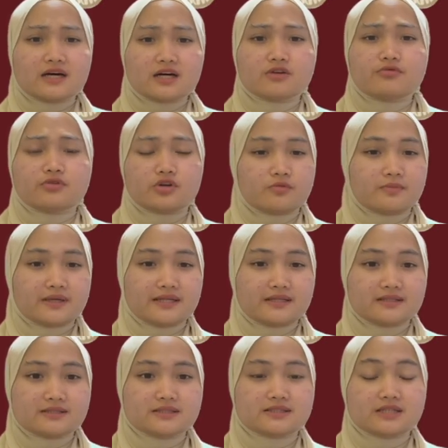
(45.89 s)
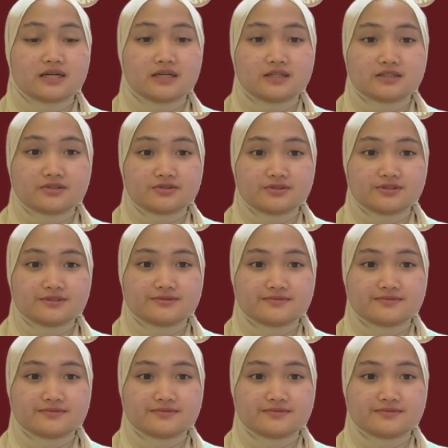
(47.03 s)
a phenomenon occurs.